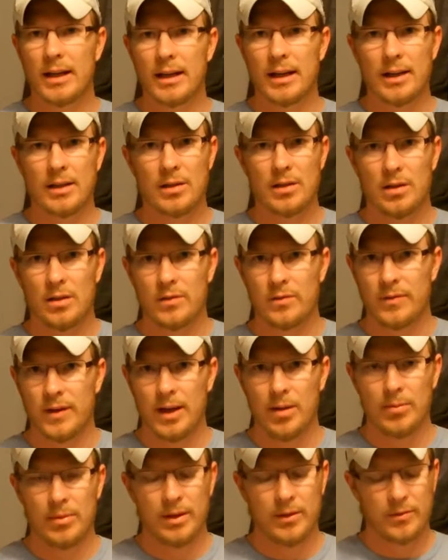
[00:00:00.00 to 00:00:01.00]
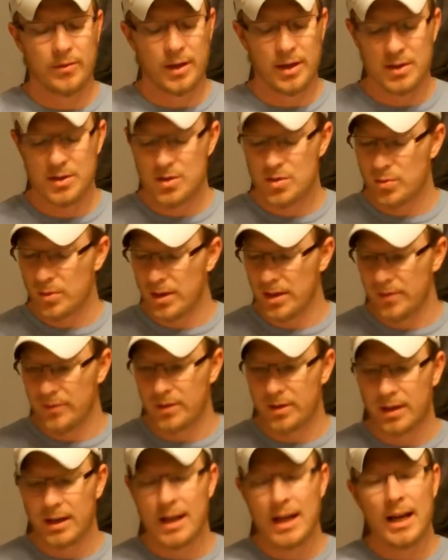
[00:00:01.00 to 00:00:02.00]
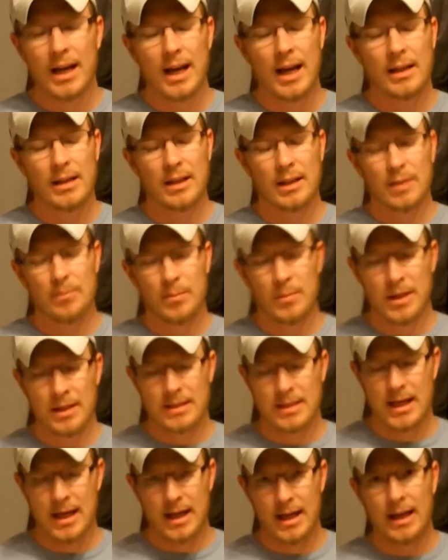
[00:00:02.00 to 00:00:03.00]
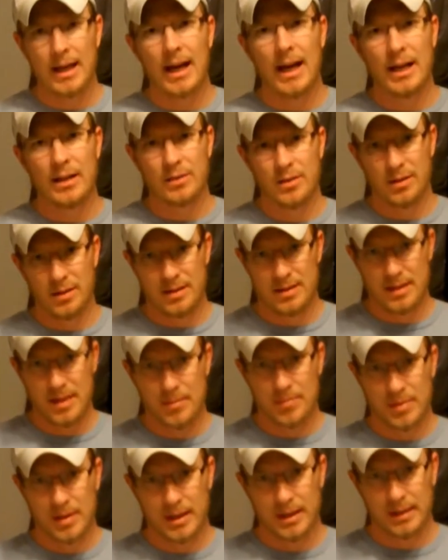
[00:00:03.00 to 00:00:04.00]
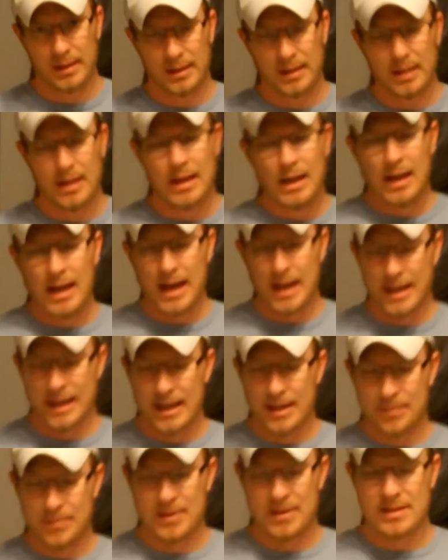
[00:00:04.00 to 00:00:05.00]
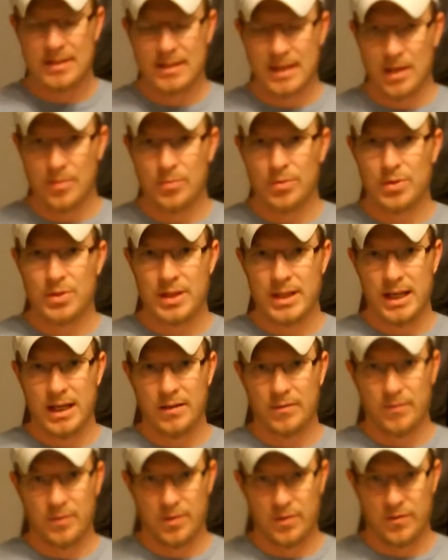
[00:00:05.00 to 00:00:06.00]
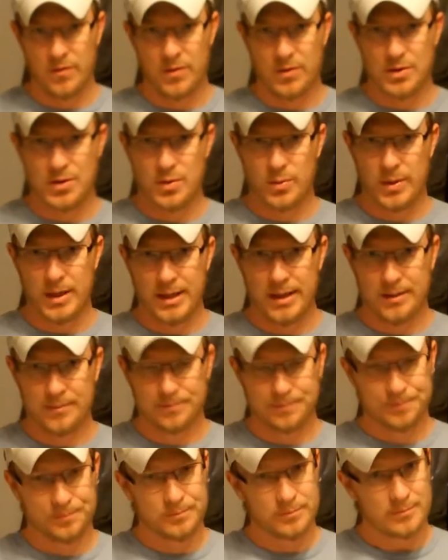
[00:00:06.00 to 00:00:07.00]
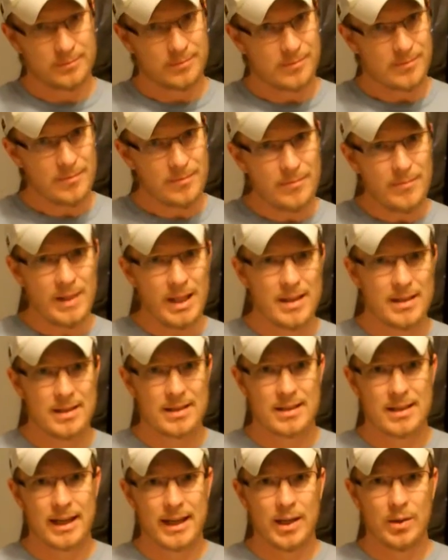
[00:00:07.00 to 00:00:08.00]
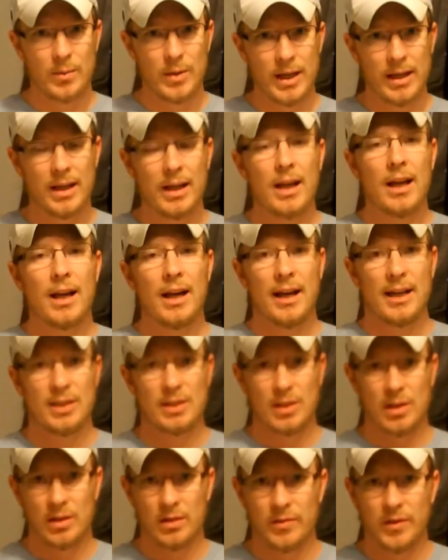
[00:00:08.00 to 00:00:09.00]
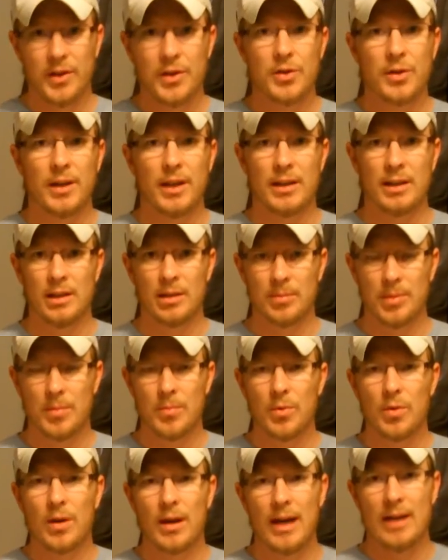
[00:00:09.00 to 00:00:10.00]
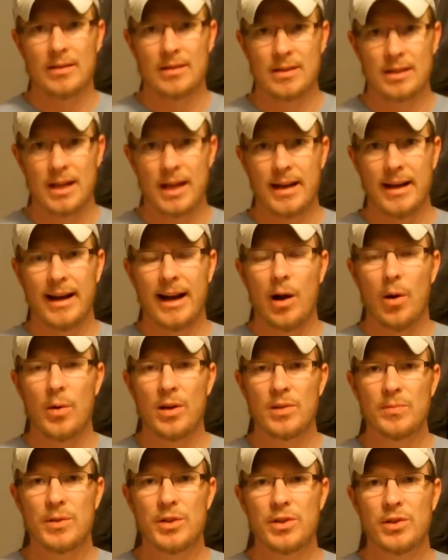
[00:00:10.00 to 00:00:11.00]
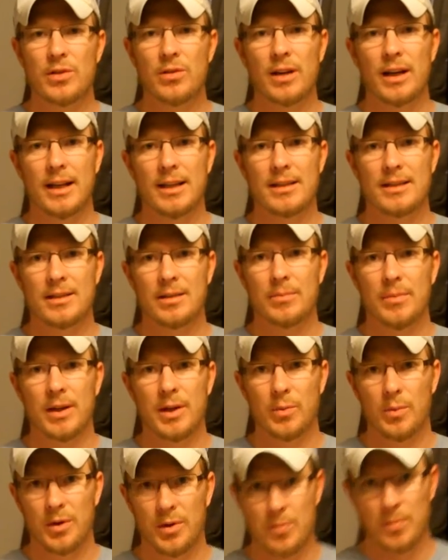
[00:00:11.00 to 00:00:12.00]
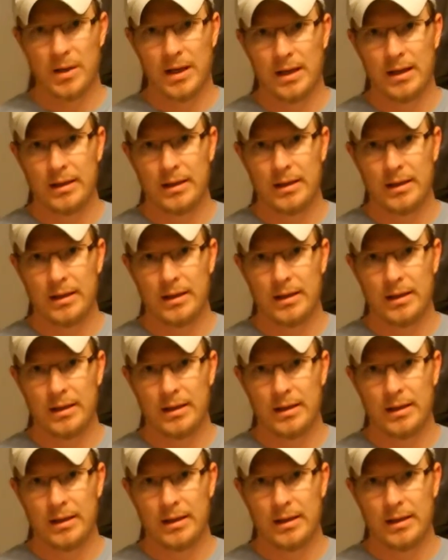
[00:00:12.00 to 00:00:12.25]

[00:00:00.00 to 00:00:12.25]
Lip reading: I'd call family, friends, whatever, and then midday, I'd do the same thing. I kept the same routine for the first week. The second week, I started venturing a little bit more outside, and I always made sure I had somebody with me.